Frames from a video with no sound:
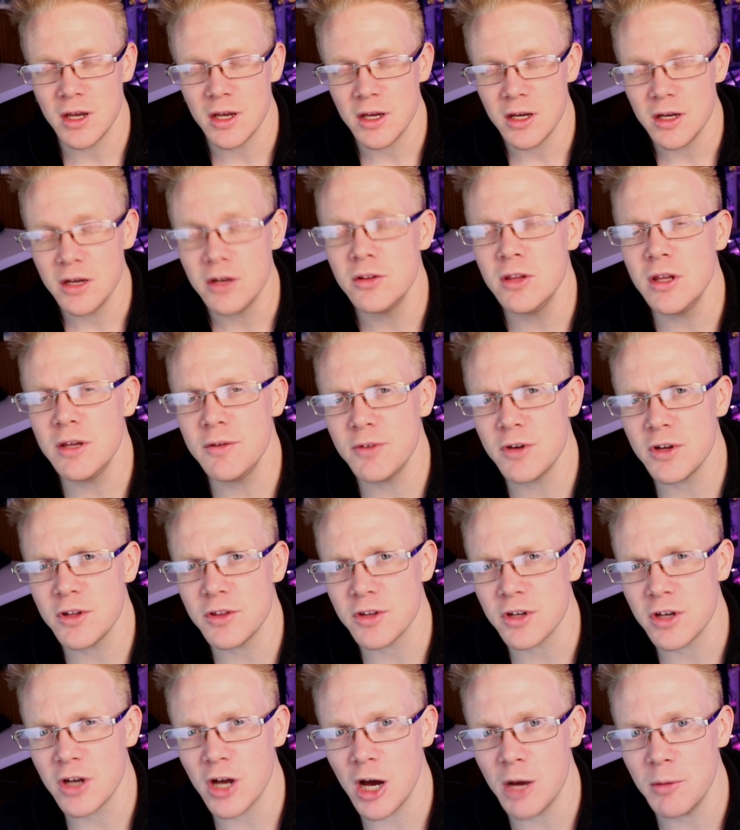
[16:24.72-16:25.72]
Leave it in the
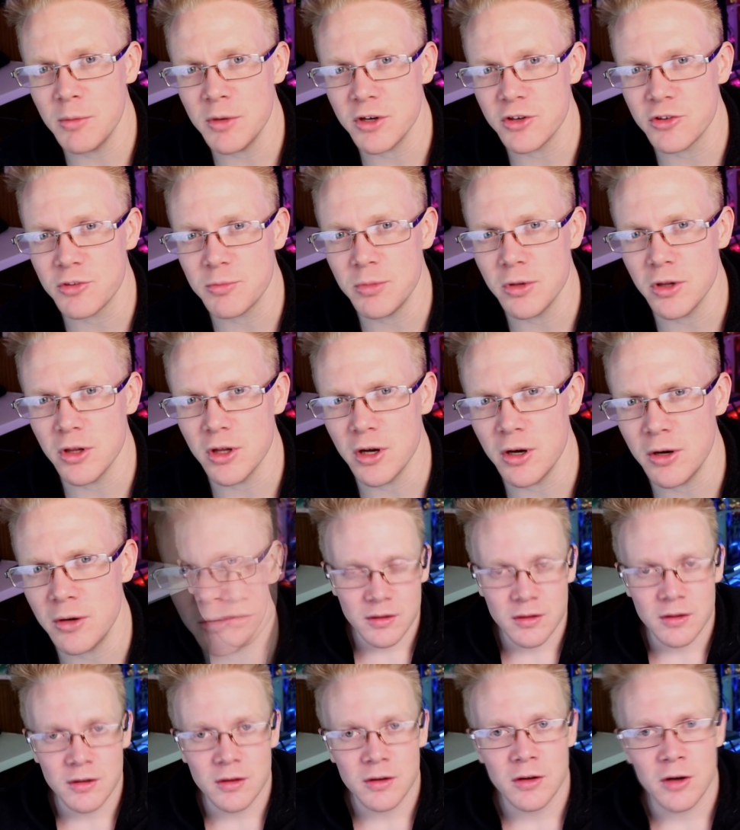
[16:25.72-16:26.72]
comments below.
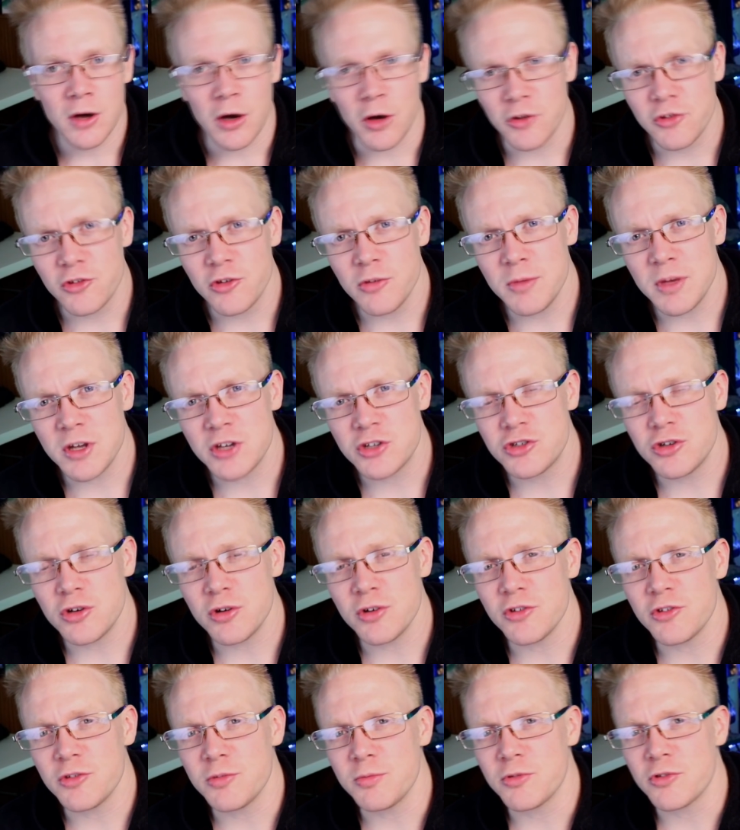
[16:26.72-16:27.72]
Also, make sure to
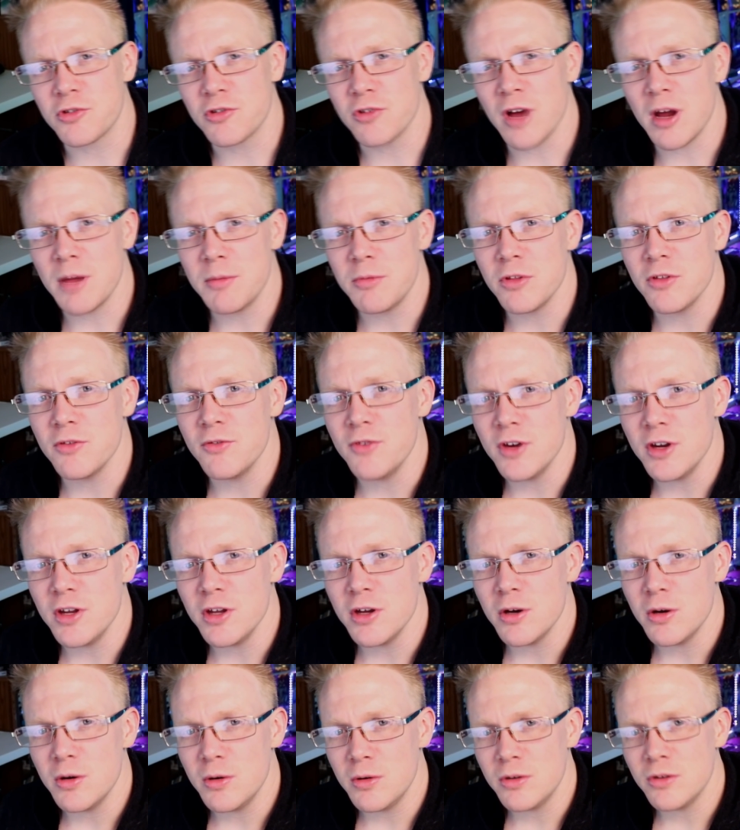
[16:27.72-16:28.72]
subscribe to the
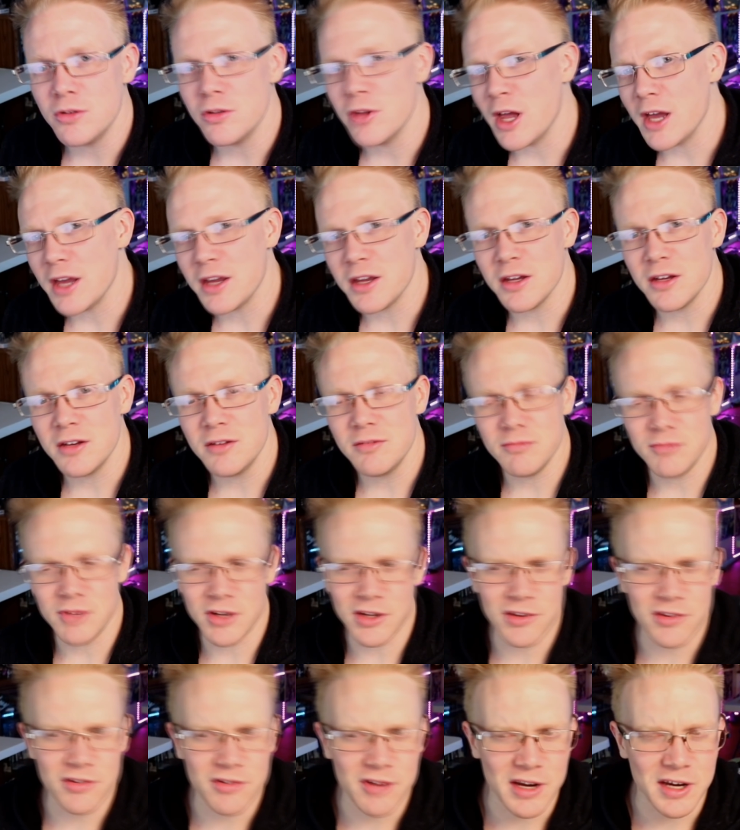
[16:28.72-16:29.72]
video, like it,
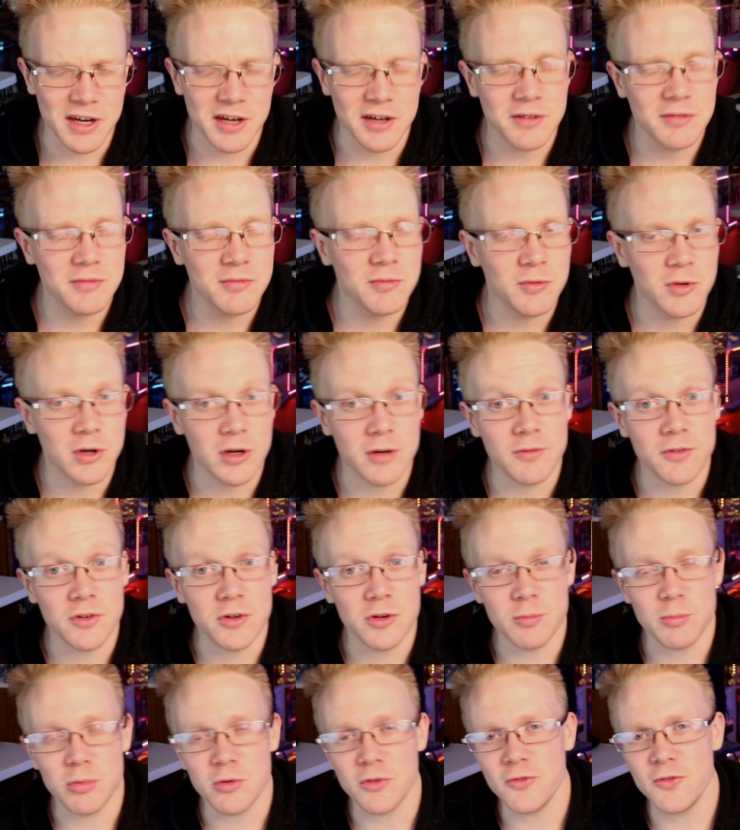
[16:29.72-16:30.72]
dislike it, whatever you
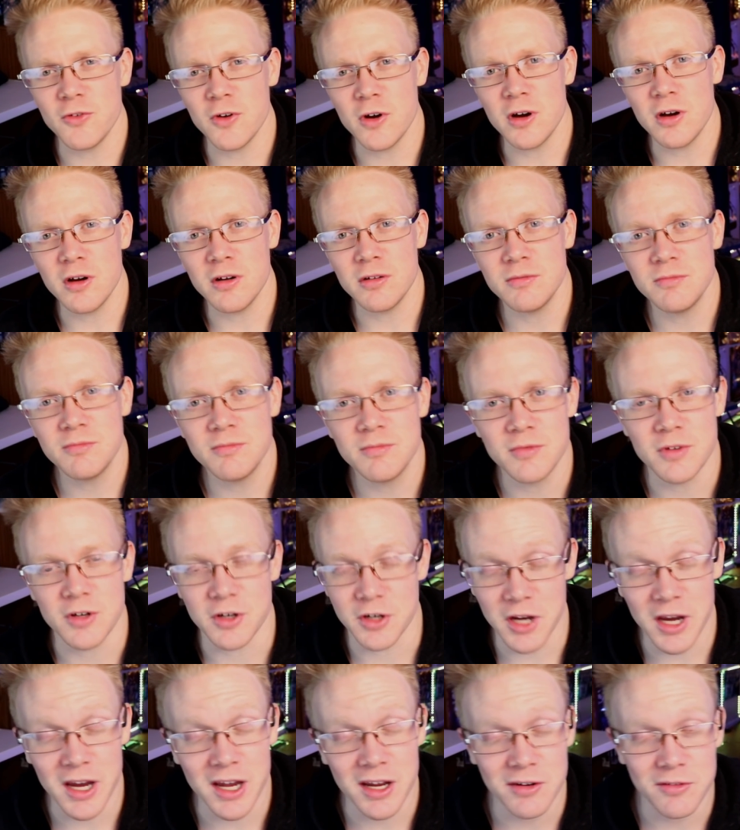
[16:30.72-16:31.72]
prefer,
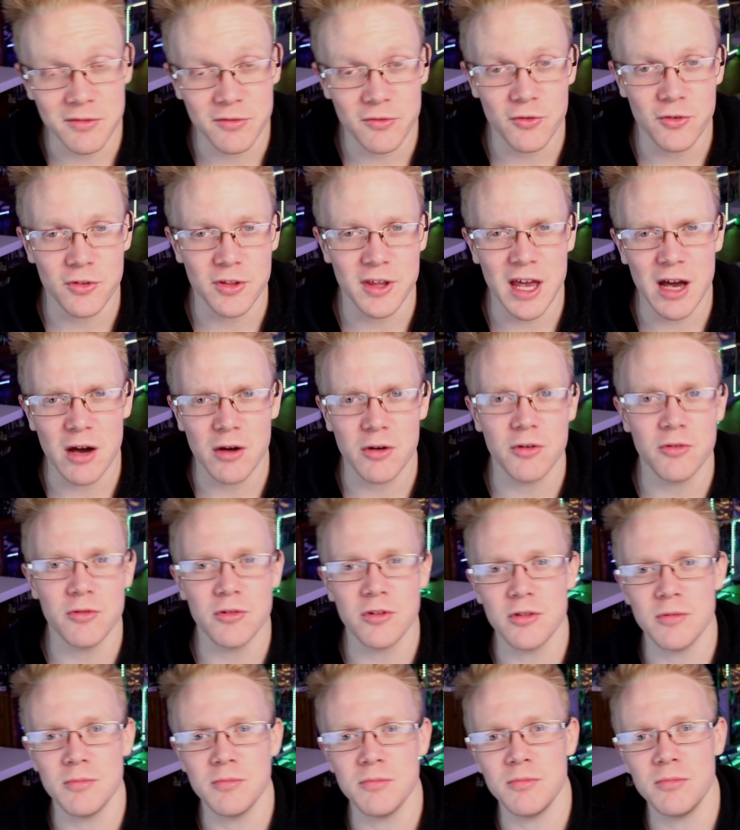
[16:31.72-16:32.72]
again, for the
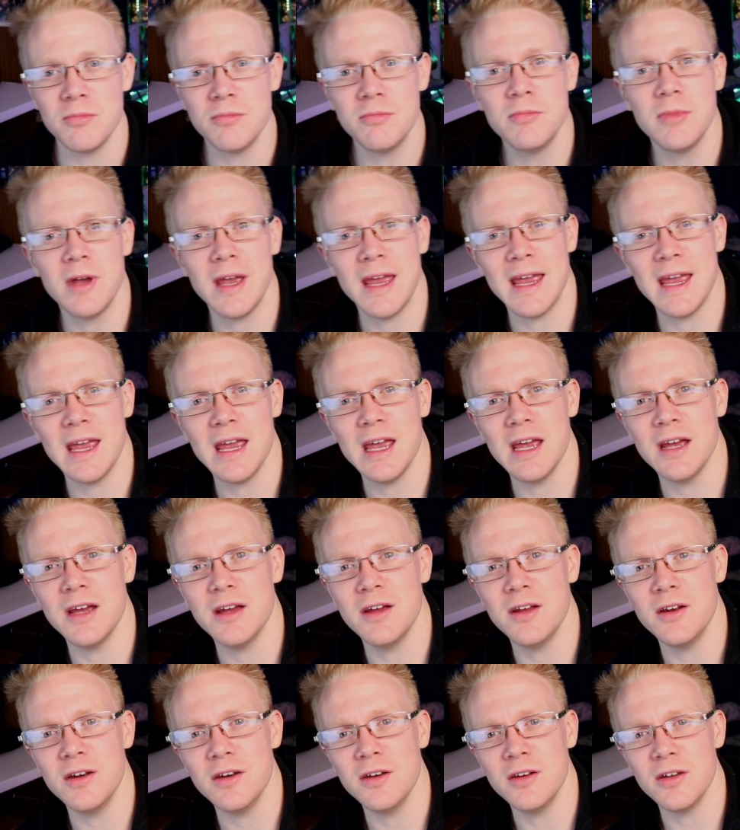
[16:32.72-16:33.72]
algorithm.
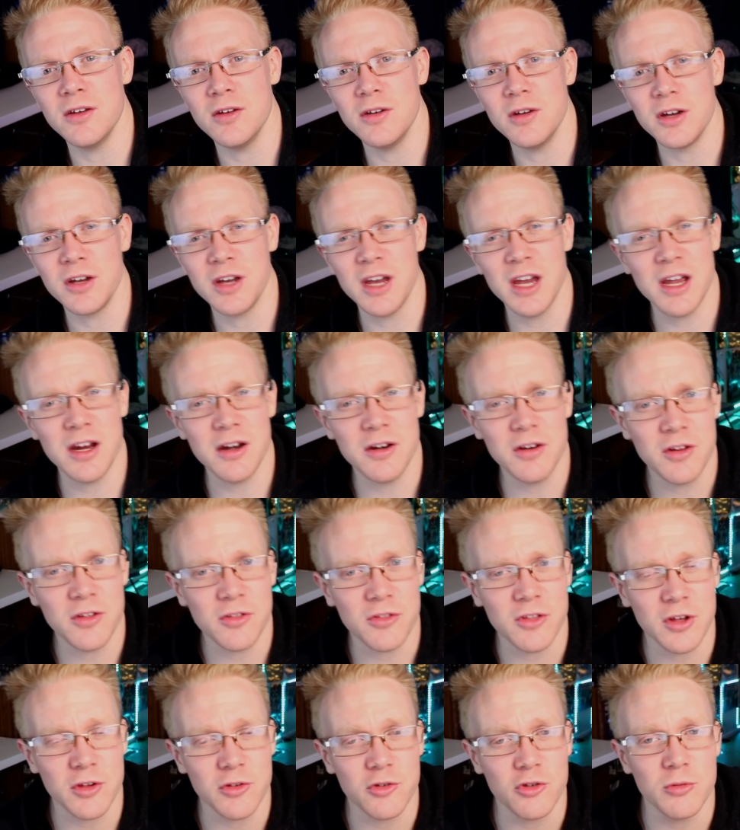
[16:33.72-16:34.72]
And again,
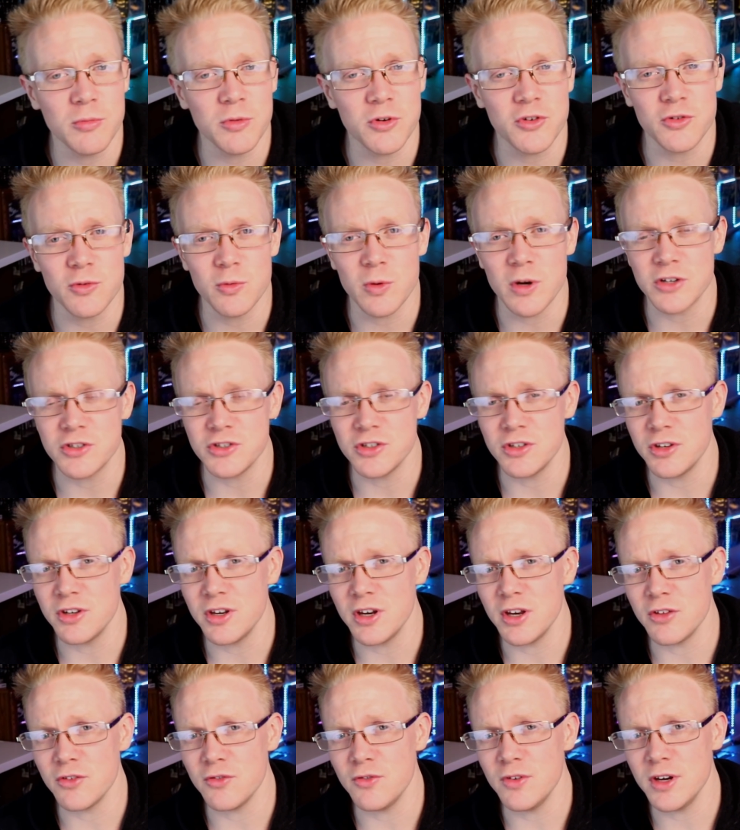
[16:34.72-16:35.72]
thank you so much for watching
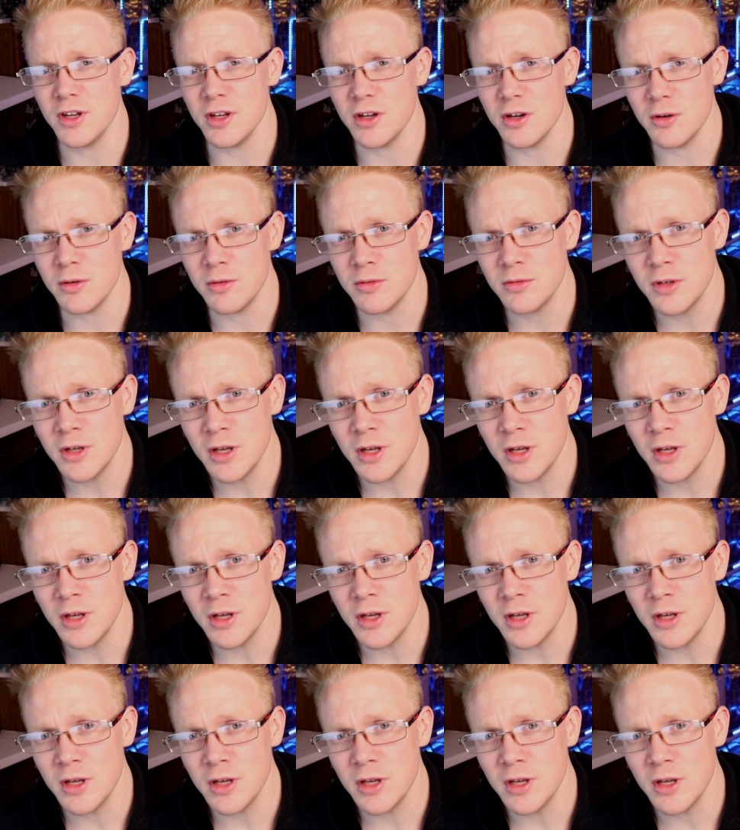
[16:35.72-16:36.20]
today's video.